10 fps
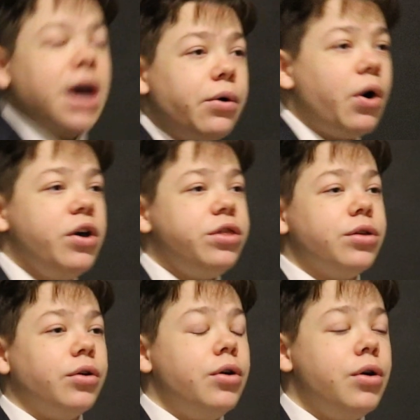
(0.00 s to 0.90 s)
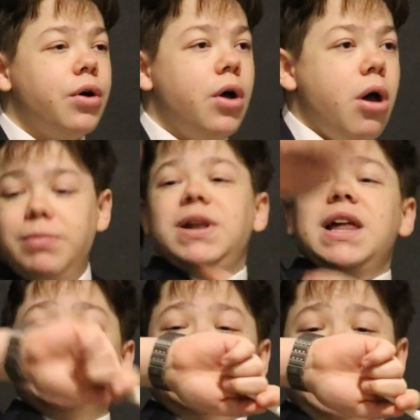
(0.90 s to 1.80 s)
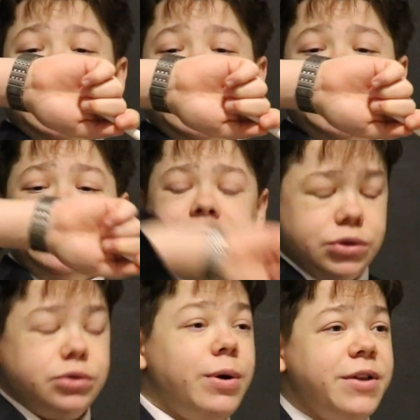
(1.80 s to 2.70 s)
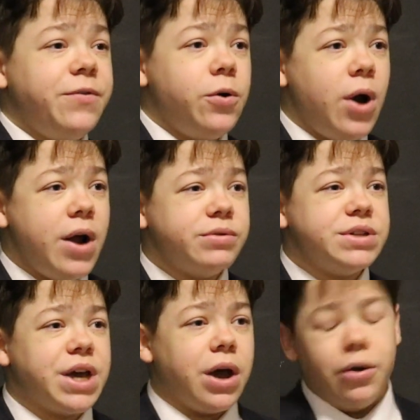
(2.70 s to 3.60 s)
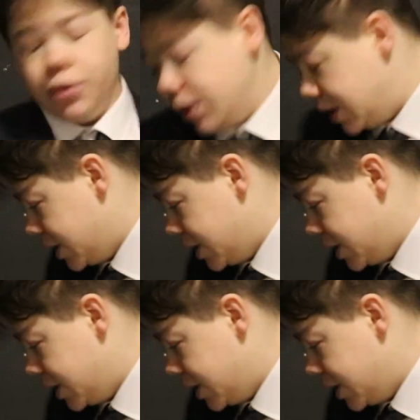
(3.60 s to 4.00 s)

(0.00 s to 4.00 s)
how I thought less than 24 hours ago.